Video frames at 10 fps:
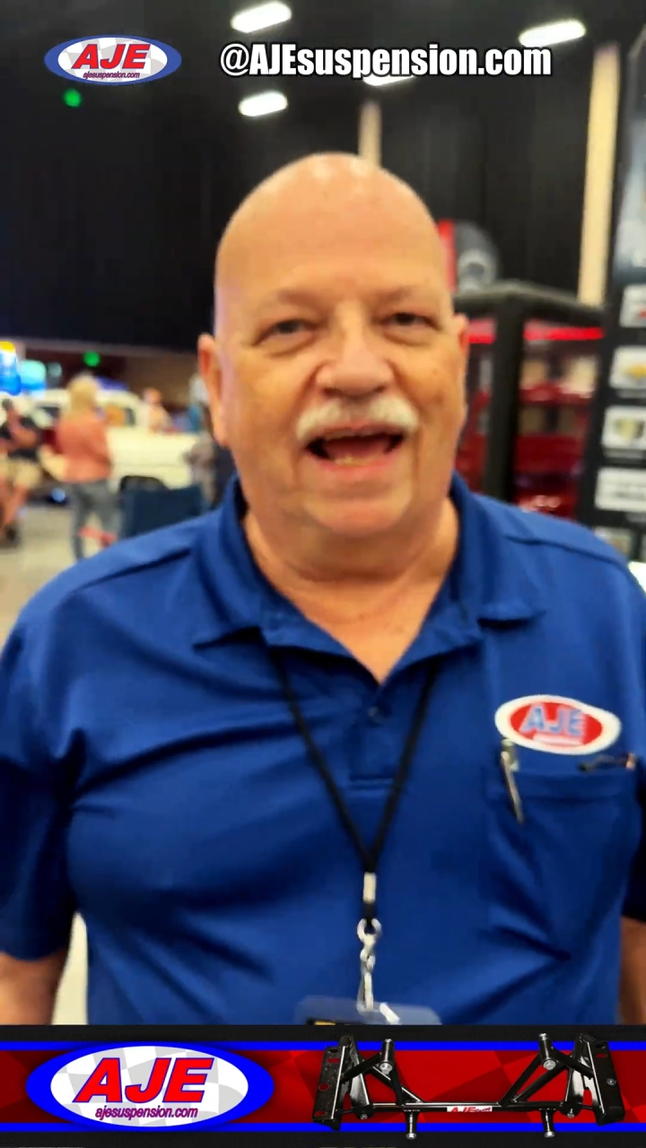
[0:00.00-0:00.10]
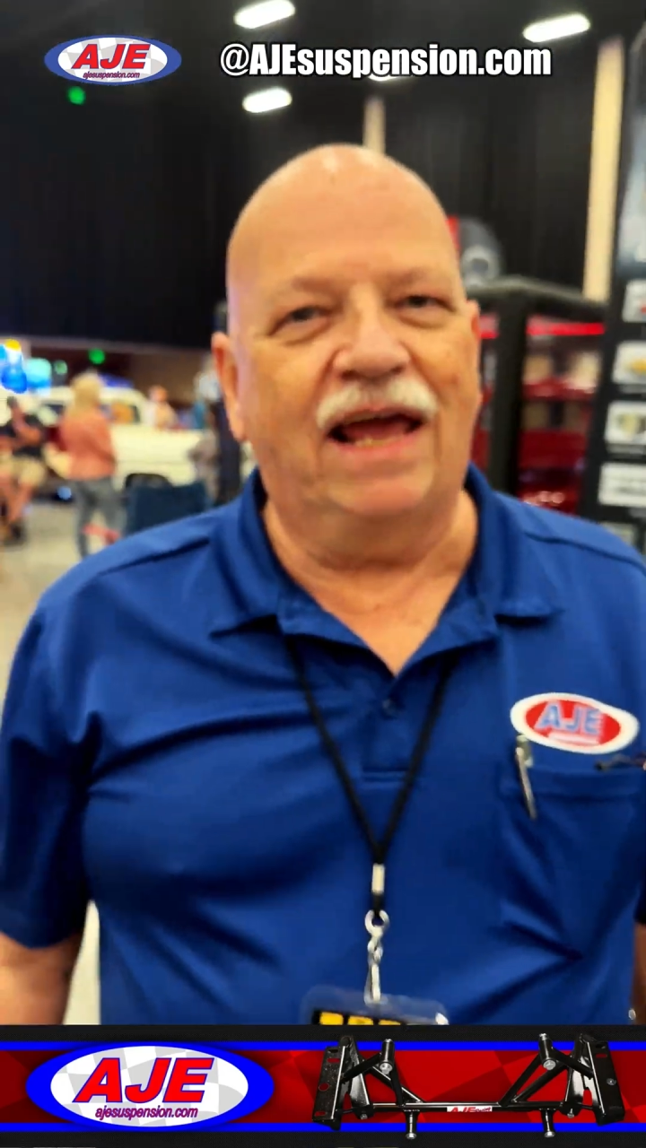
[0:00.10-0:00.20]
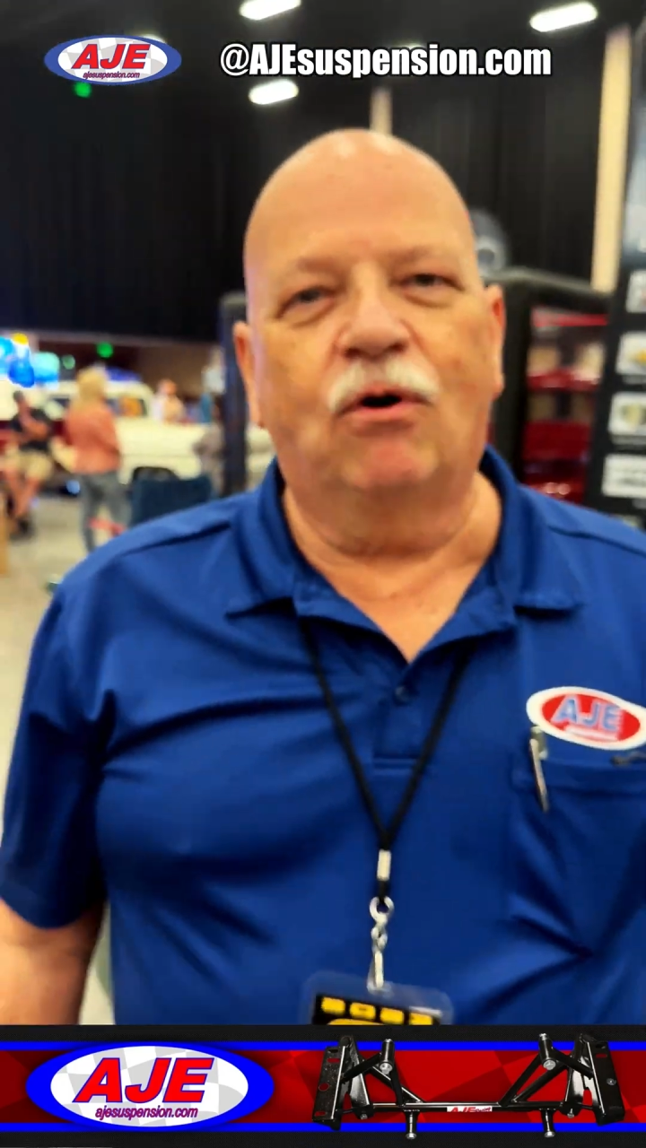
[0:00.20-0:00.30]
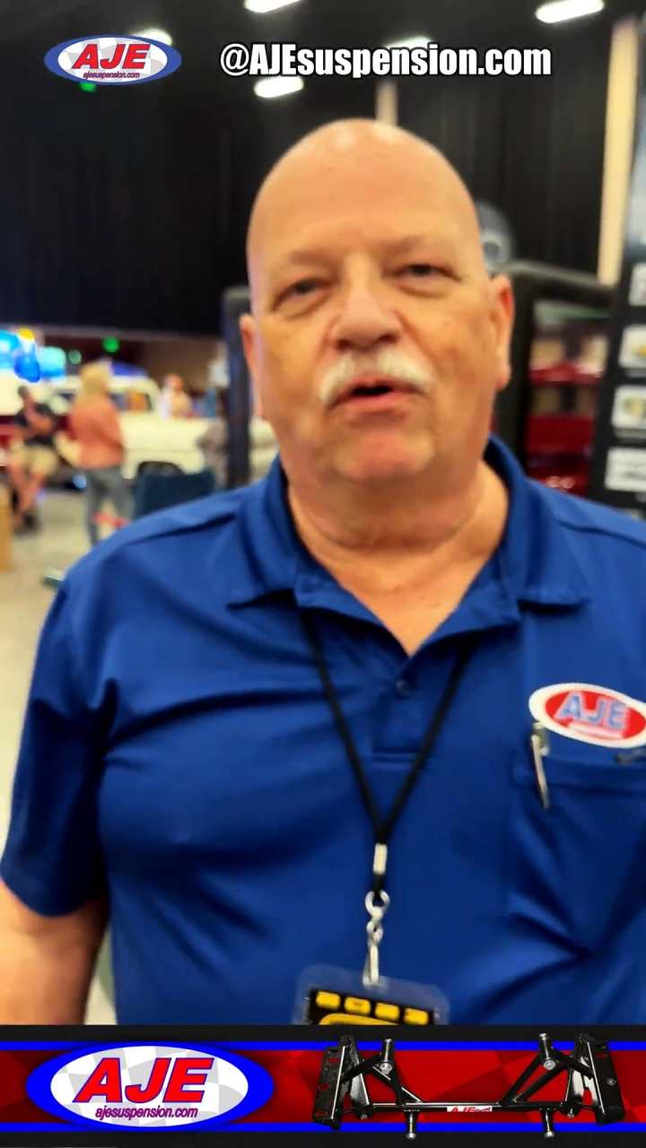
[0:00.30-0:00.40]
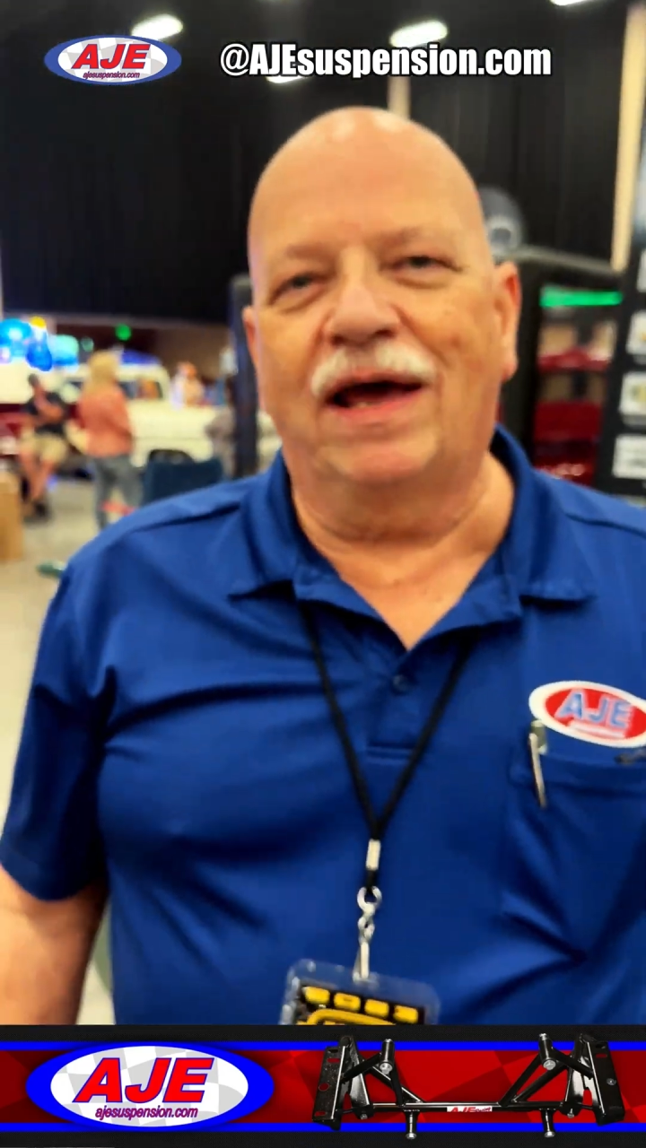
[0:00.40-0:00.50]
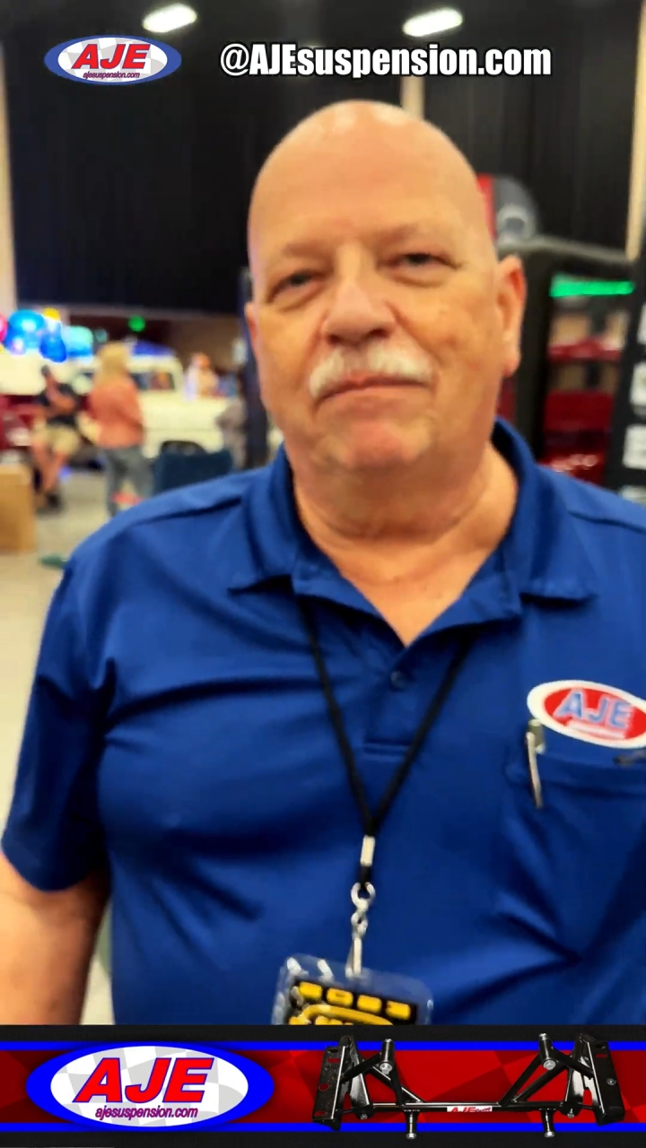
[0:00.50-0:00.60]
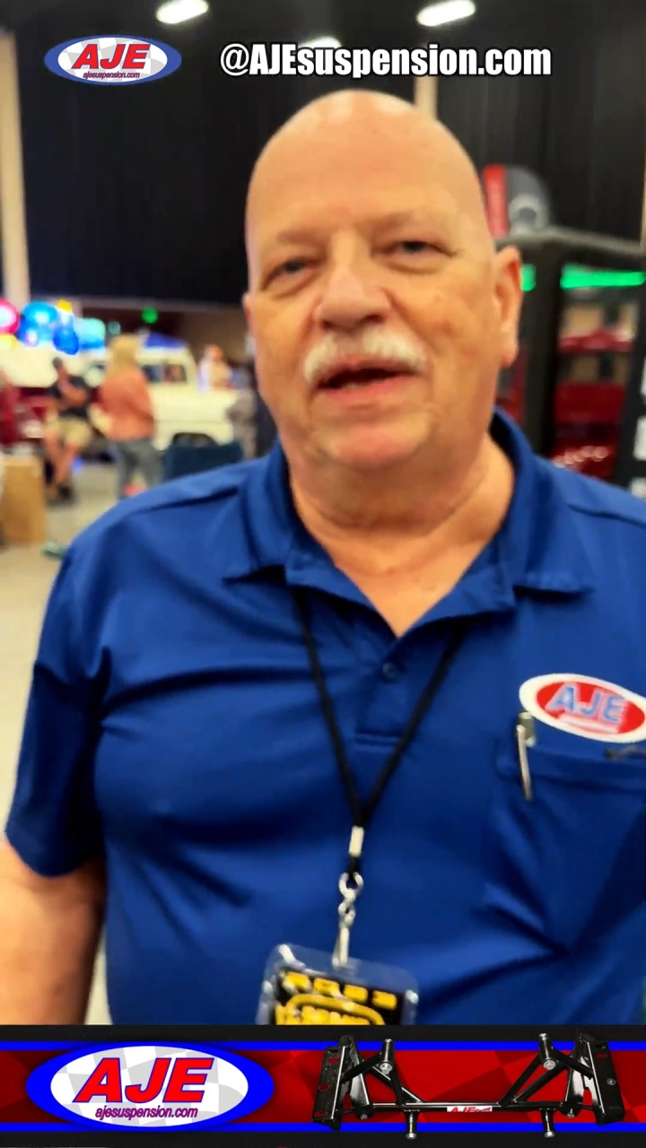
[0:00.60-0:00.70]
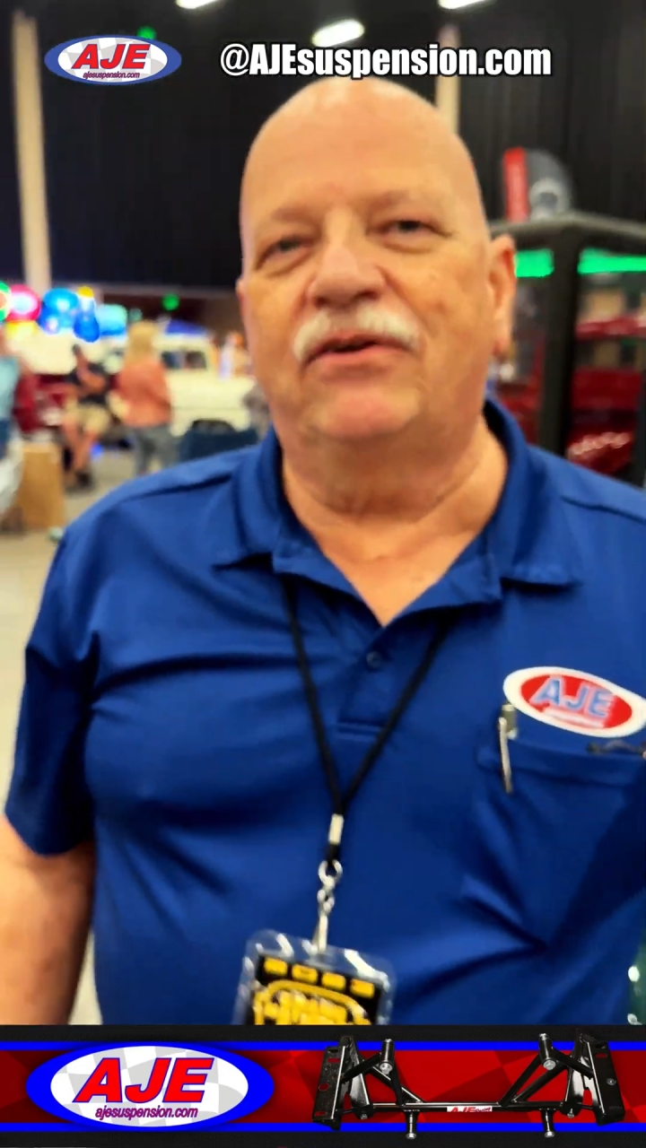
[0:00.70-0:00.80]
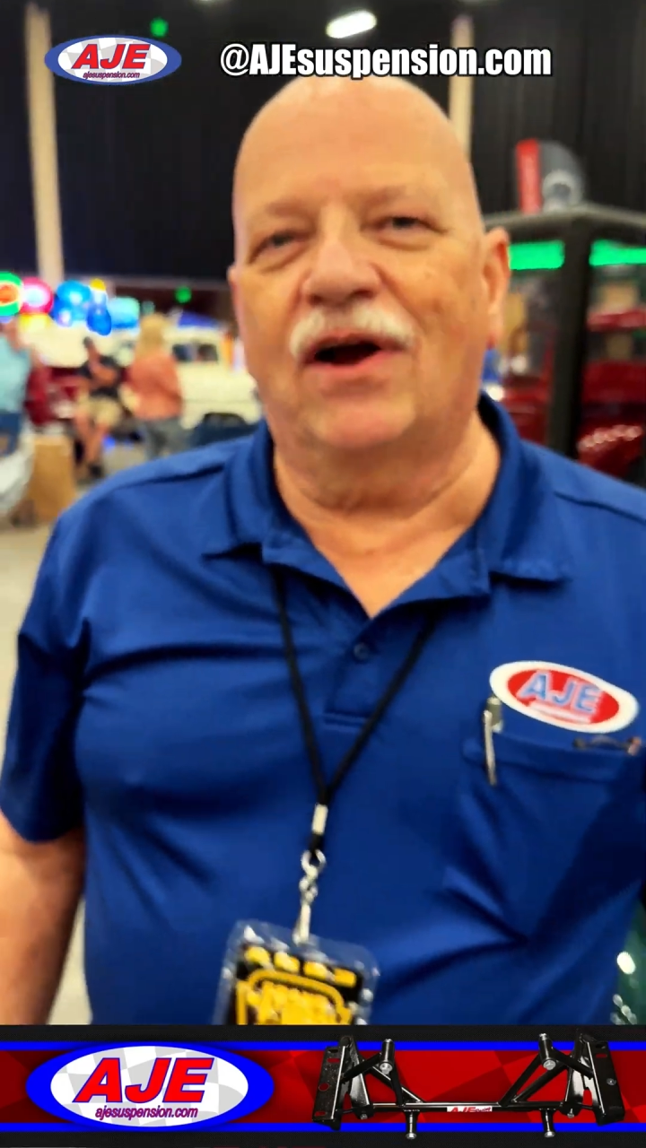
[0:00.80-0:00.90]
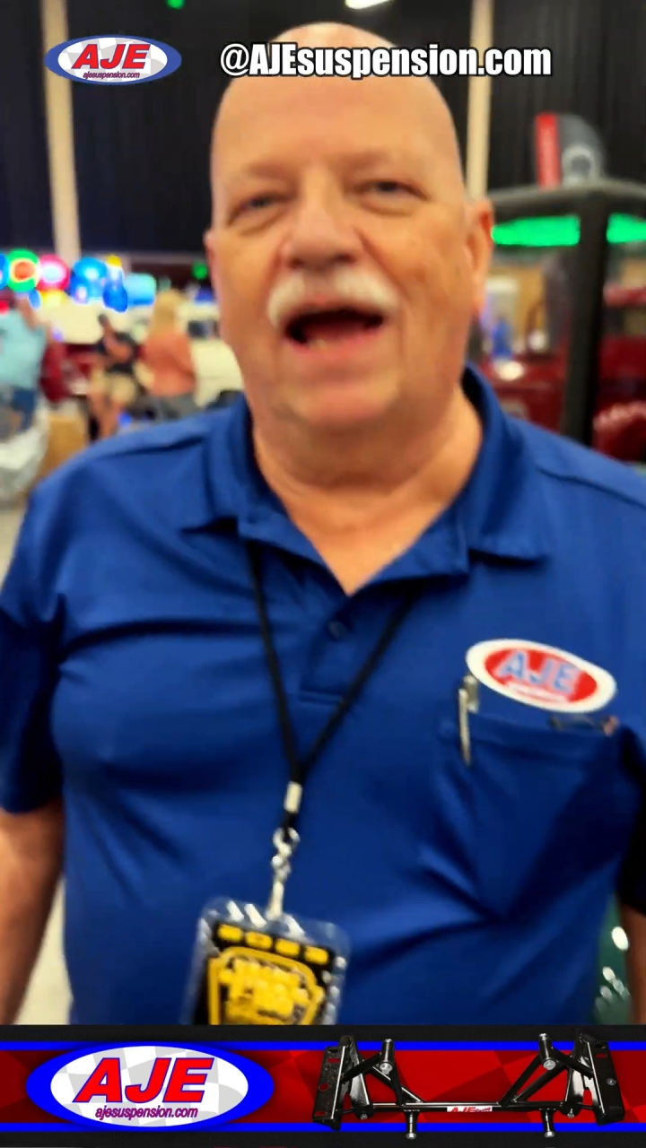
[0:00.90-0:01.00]
he won't let me
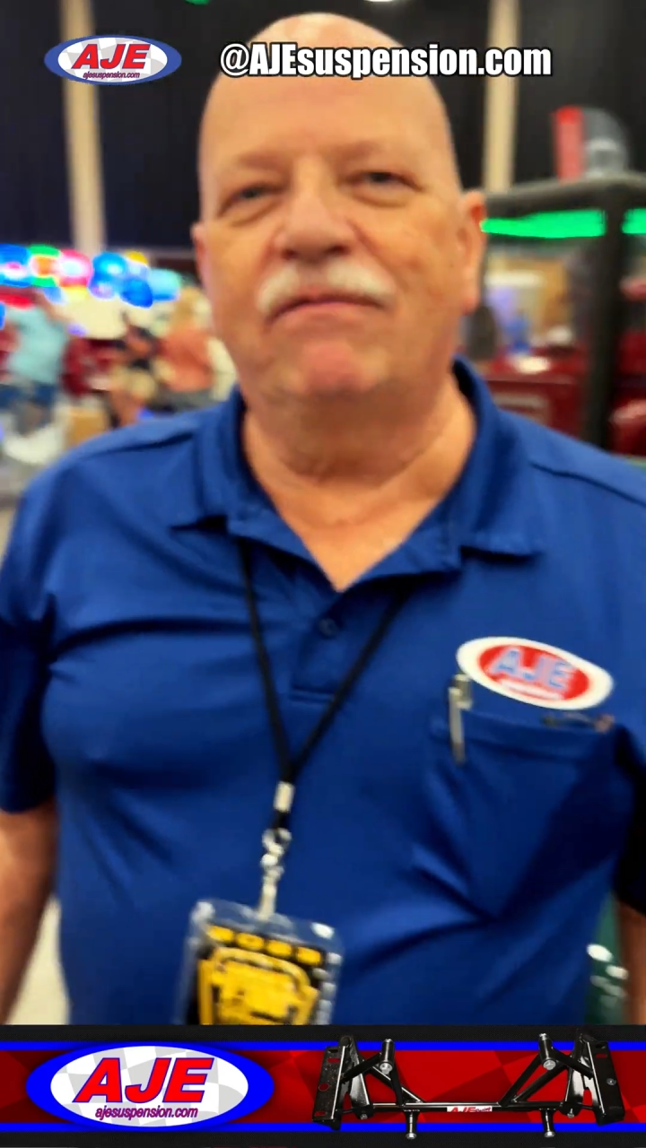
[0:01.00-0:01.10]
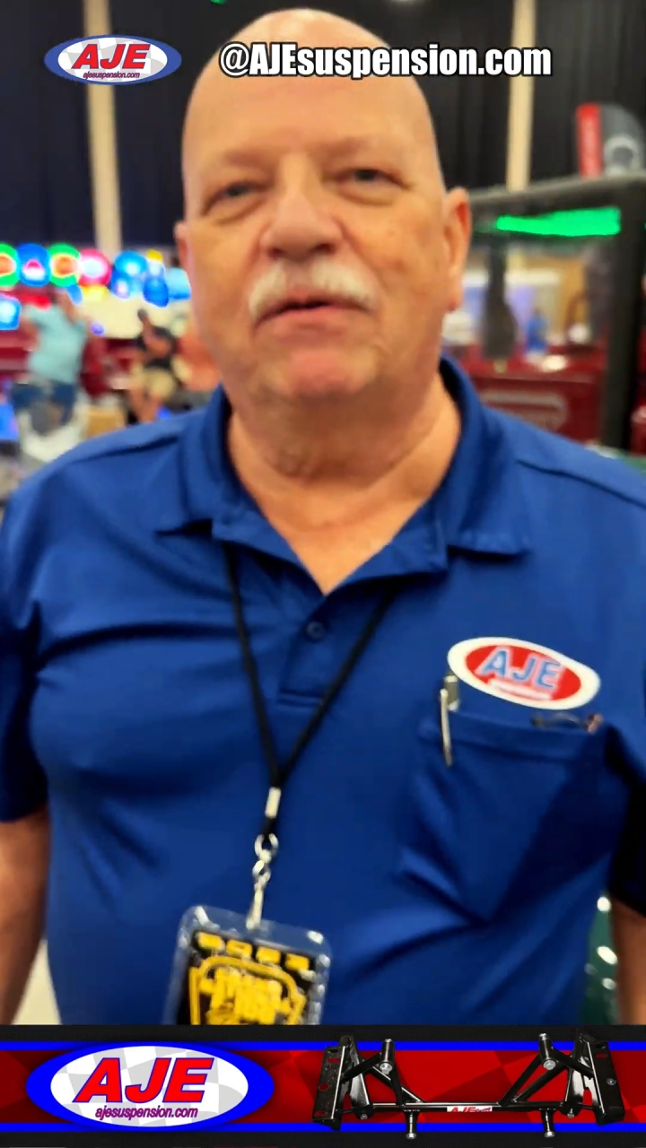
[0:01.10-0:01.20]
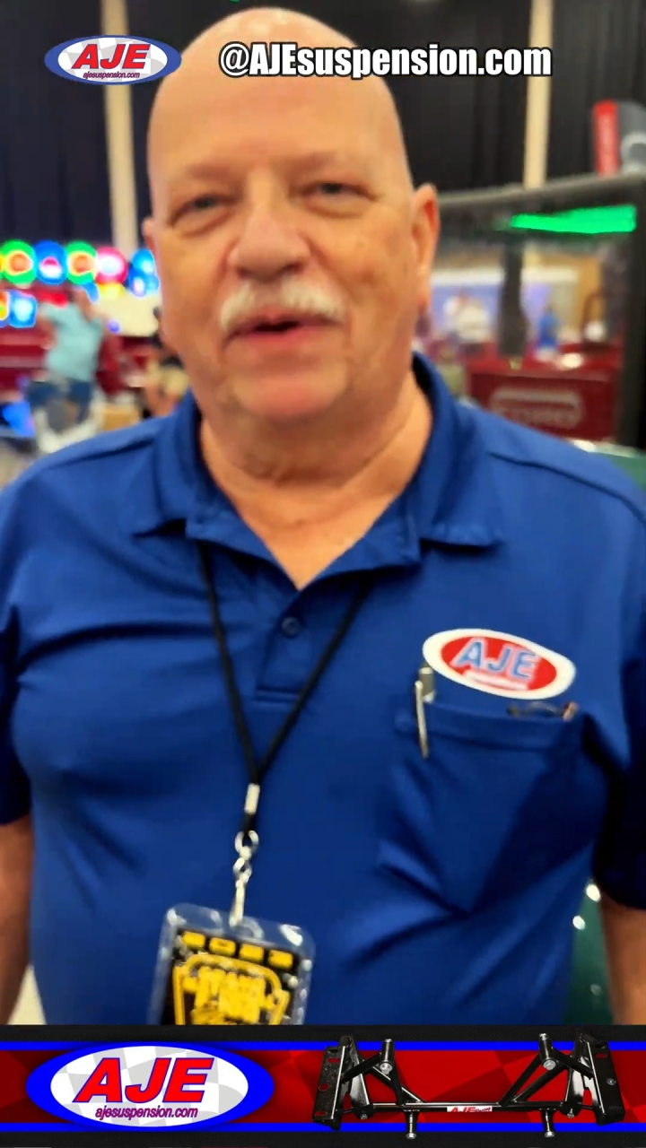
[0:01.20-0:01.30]
drive it,